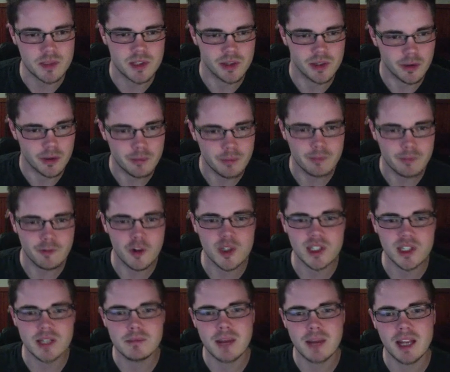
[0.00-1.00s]
So
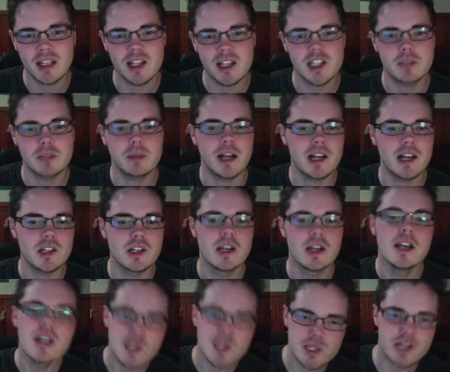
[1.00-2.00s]
firstly, melee splash
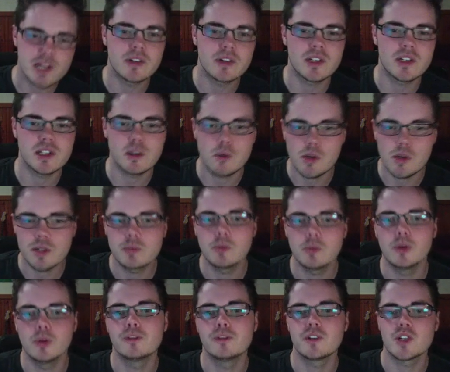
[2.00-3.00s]
is given as a quest
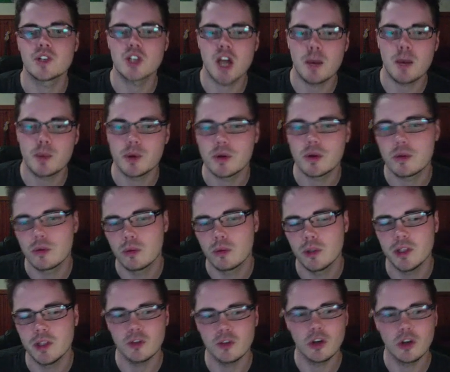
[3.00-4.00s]
reward for sharp and cruel
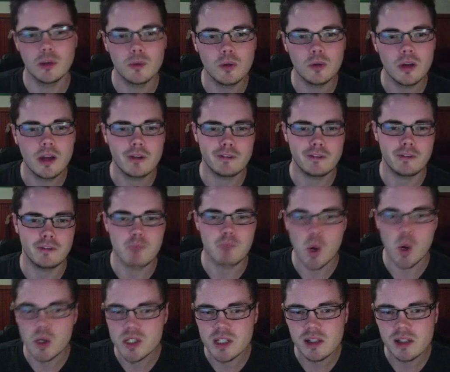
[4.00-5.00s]
in normal for
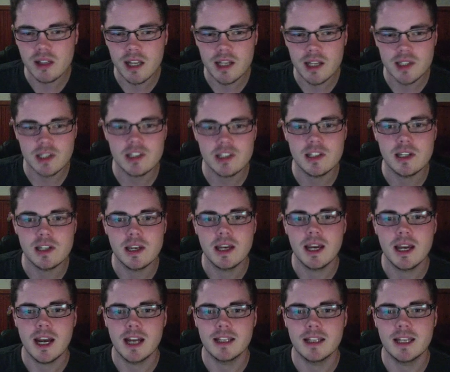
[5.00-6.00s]
most classes,
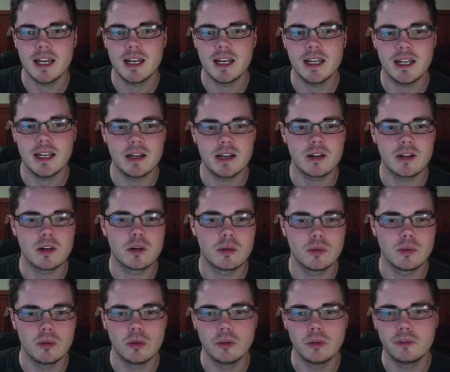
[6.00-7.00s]
and then in
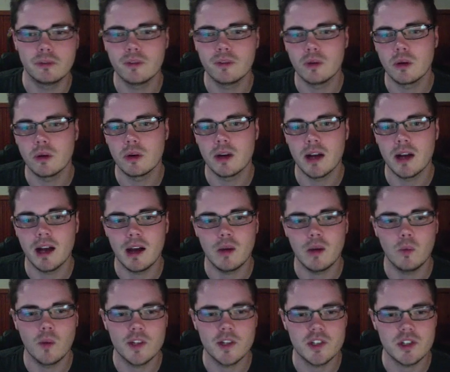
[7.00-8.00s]
cruel for
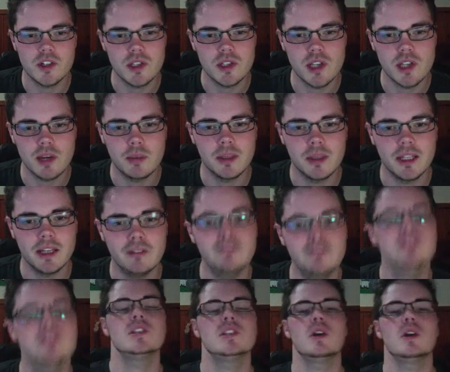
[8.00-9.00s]
witches, I believe.
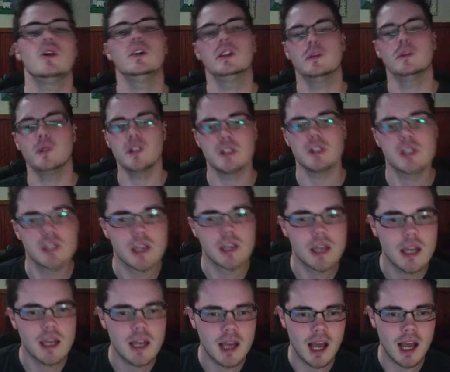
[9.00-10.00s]
So only witches.
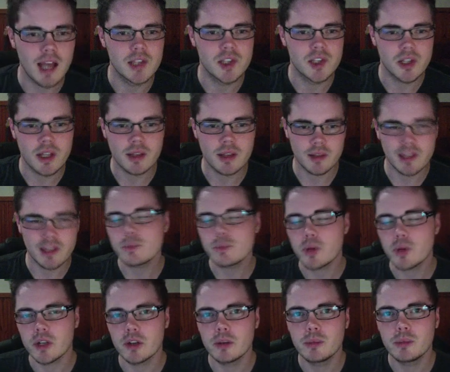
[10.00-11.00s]
So that's
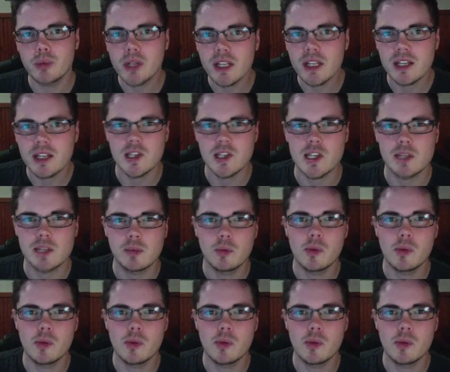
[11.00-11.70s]
pretty good, pretty accessible.